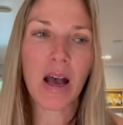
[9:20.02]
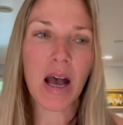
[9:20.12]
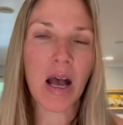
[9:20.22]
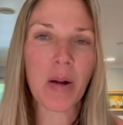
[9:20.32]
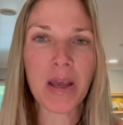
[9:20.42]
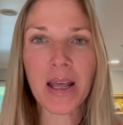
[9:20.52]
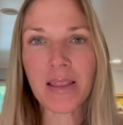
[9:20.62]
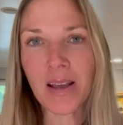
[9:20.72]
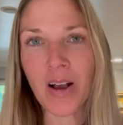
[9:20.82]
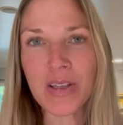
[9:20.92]
And I
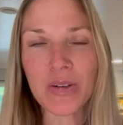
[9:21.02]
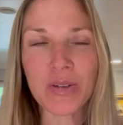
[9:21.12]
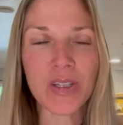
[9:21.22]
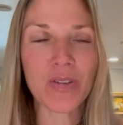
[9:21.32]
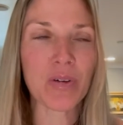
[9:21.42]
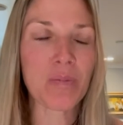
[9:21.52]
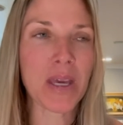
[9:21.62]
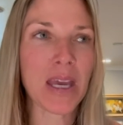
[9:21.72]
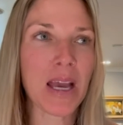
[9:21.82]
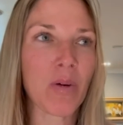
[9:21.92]
think also just for
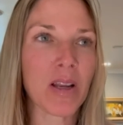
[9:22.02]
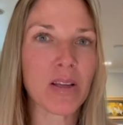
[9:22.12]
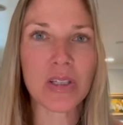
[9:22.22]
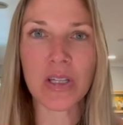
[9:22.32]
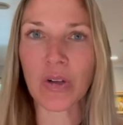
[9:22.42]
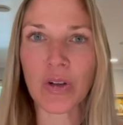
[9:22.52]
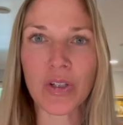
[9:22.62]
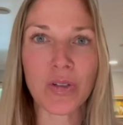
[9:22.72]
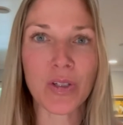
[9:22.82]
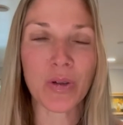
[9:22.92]
me, I want to just encourage
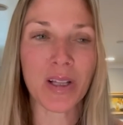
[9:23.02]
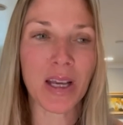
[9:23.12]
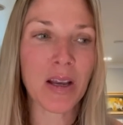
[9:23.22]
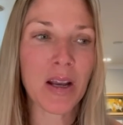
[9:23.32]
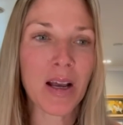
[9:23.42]
you too, to